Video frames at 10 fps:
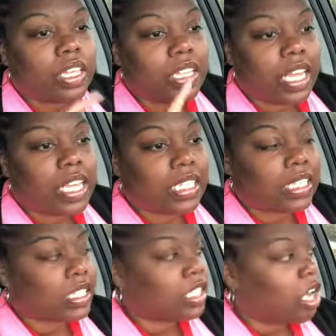
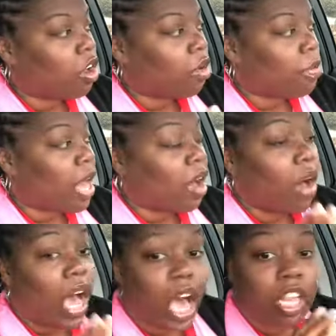let's talk
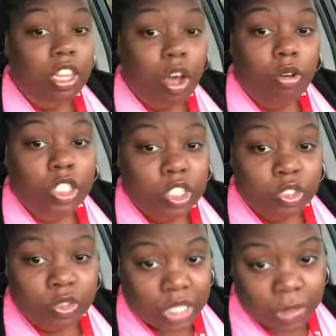about how long
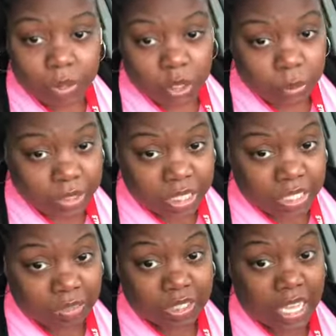should you keep those
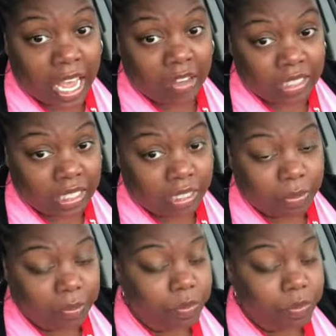protective styles in.